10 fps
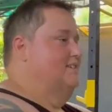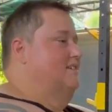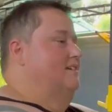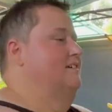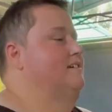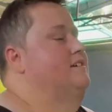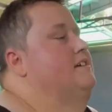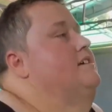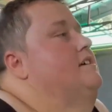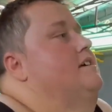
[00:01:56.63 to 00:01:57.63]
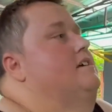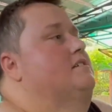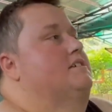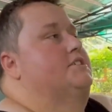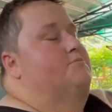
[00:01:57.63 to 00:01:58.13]
rest.
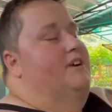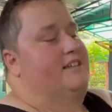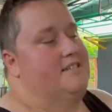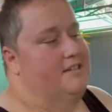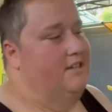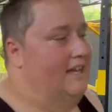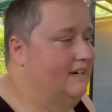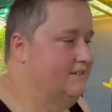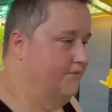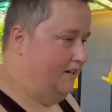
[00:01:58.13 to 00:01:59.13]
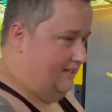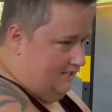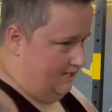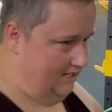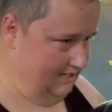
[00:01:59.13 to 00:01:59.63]
Just rest, active
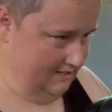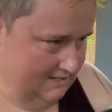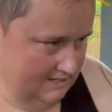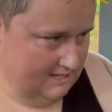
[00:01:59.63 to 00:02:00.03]
rest.